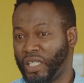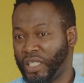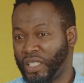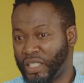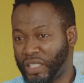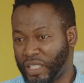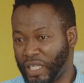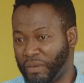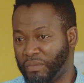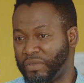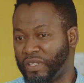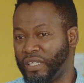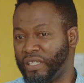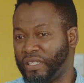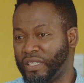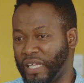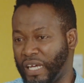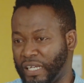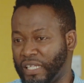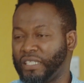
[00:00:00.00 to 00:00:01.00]

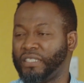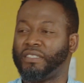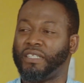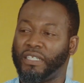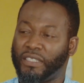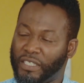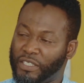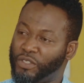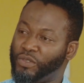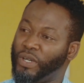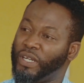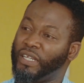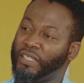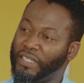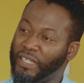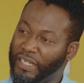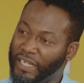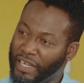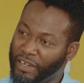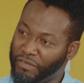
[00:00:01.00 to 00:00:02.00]
something that takes us to
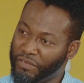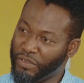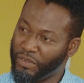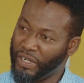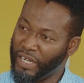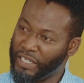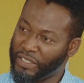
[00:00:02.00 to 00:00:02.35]
another level,